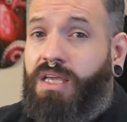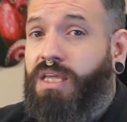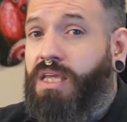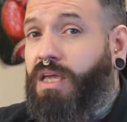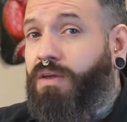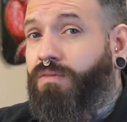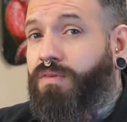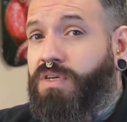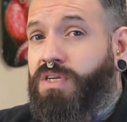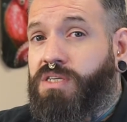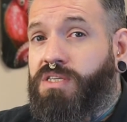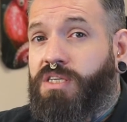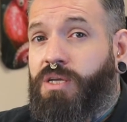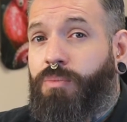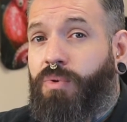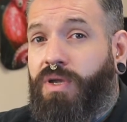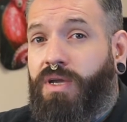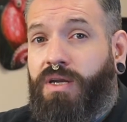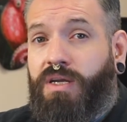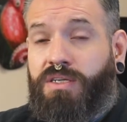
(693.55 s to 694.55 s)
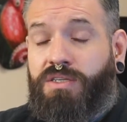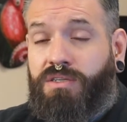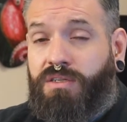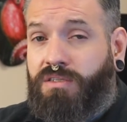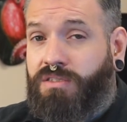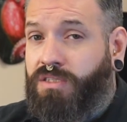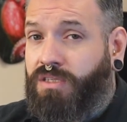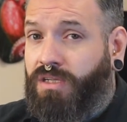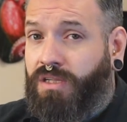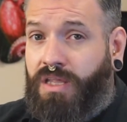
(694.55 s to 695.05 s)
even just sleeping in
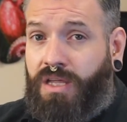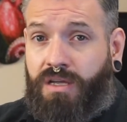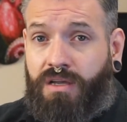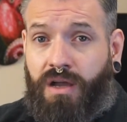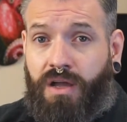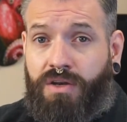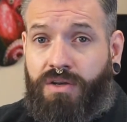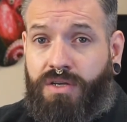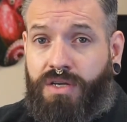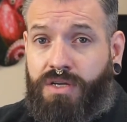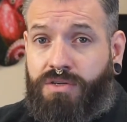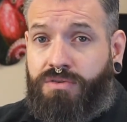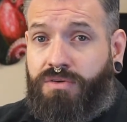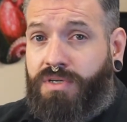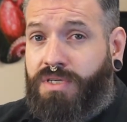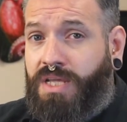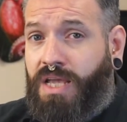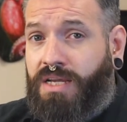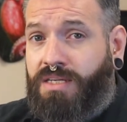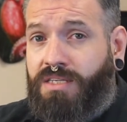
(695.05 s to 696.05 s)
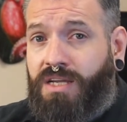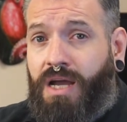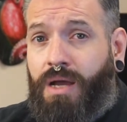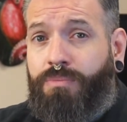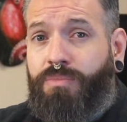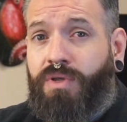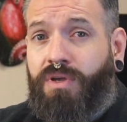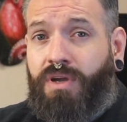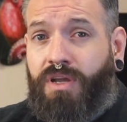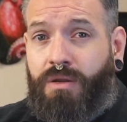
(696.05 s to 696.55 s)
a clean cotton t-shirt or tank
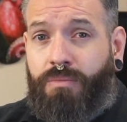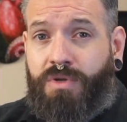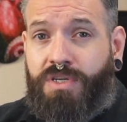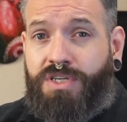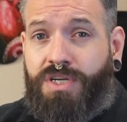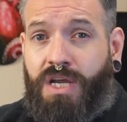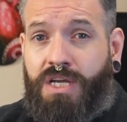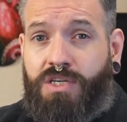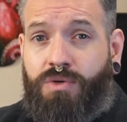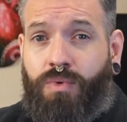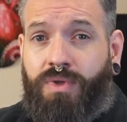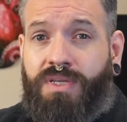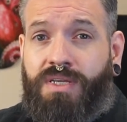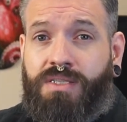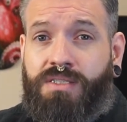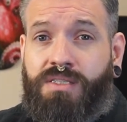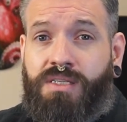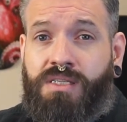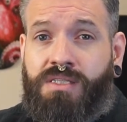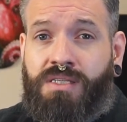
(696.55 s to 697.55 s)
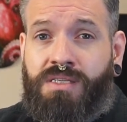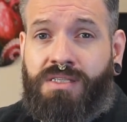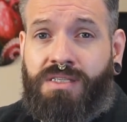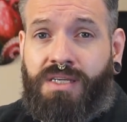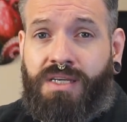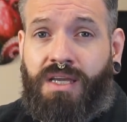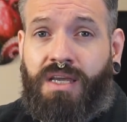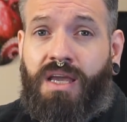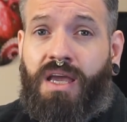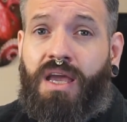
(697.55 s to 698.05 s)
top, they're going to be changing with
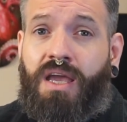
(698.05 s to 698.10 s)
consistency,